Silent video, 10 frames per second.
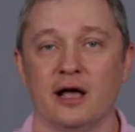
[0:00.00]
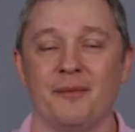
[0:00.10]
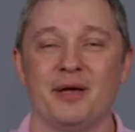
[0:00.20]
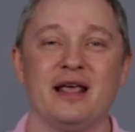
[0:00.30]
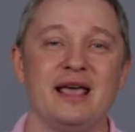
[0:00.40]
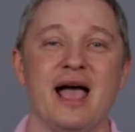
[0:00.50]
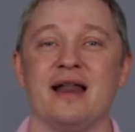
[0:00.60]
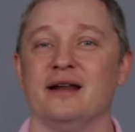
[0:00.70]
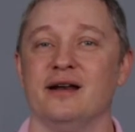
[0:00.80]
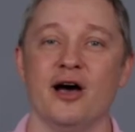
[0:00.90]
I mean, he
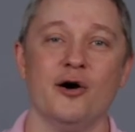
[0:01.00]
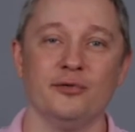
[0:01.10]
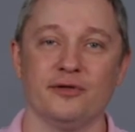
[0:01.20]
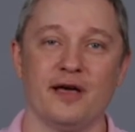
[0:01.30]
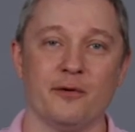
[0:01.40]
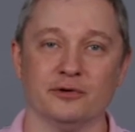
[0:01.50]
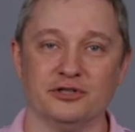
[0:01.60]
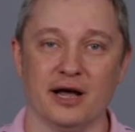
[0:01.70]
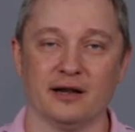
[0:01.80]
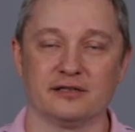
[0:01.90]
had to know that they were
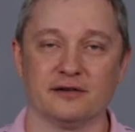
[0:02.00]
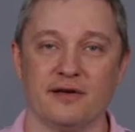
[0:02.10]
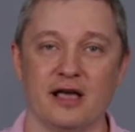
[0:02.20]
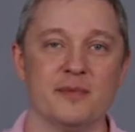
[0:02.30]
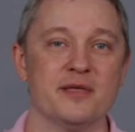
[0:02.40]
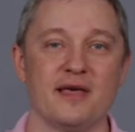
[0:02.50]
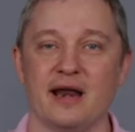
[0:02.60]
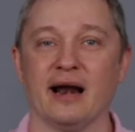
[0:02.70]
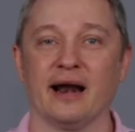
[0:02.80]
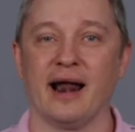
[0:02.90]
jealous of him and that they
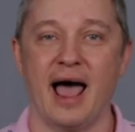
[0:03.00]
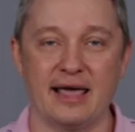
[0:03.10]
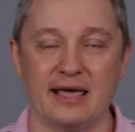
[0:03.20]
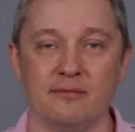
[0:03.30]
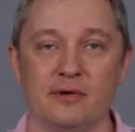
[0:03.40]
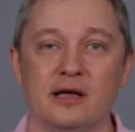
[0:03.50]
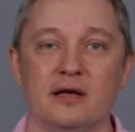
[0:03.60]
didn't like him.